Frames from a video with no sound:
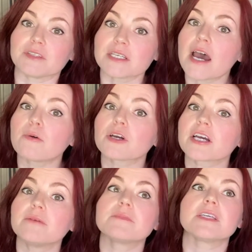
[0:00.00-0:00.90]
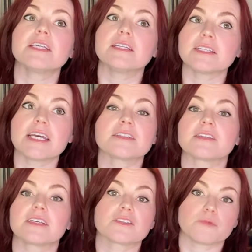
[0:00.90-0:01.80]
The Tower comes in and takes
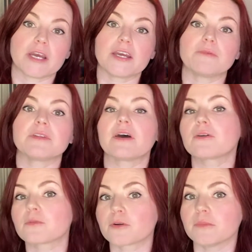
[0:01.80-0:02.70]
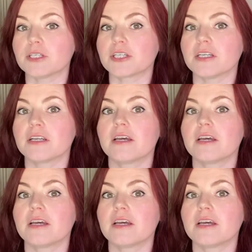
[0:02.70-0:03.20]
things away without our permission.